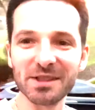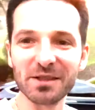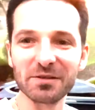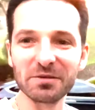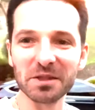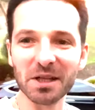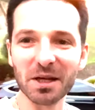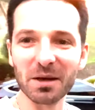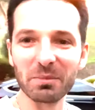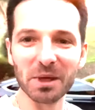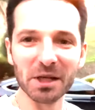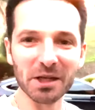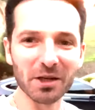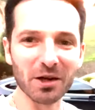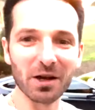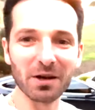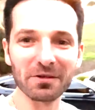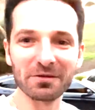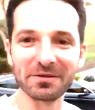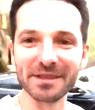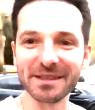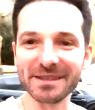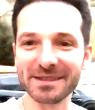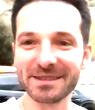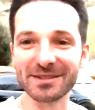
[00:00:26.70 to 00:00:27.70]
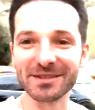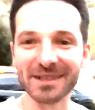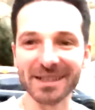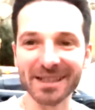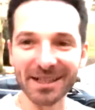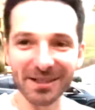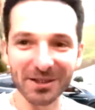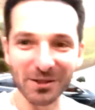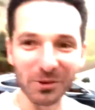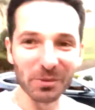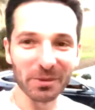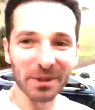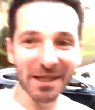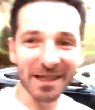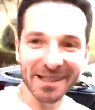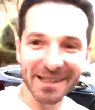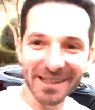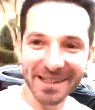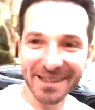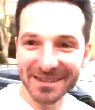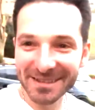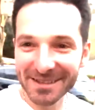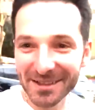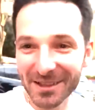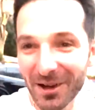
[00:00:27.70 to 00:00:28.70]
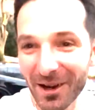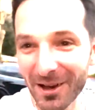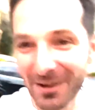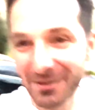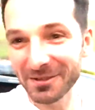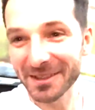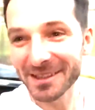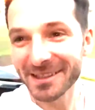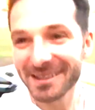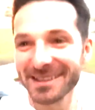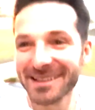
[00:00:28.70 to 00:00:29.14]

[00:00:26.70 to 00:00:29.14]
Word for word: forgot my coffee, so I gotta go back and get the coffee.